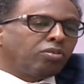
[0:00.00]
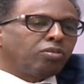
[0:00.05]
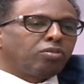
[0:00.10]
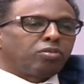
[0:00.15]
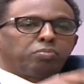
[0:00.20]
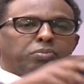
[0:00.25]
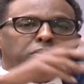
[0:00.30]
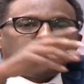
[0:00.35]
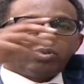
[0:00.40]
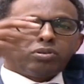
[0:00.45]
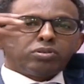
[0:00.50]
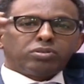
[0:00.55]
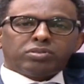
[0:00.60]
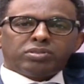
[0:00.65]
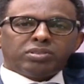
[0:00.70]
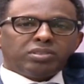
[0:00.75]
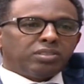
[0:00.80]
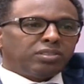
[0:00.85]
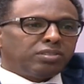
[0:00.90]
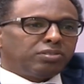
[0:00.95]
or
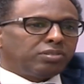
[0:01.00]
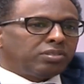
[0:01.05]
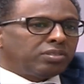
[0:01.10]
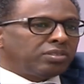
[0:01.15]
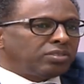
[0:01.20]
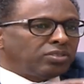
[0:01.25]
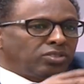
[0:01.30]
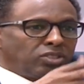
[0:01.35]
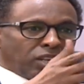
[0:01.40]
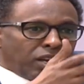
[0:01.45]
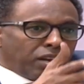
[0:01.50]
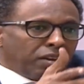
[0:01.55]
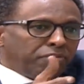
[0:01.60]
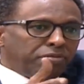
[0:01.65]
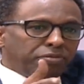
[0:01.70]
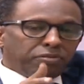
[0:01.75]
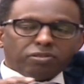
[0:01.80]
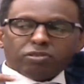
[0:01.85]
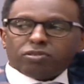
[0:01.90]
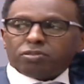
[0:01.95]
because he is
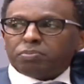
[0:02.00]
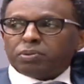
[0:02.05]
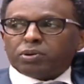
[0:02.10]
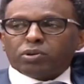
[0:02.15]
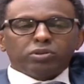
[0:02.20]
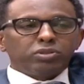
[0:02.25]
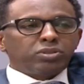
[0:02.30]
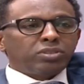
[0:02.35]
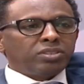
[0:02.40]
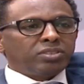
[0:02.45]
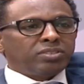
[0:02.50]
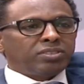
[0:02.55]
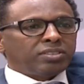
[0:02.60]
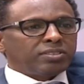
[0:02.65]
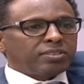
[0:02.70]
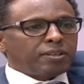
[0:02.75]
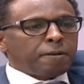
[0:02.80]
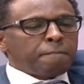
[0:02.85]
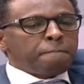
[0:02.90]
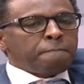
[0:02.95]
Jeff or because he is
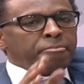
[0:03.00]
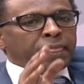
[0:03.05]
this.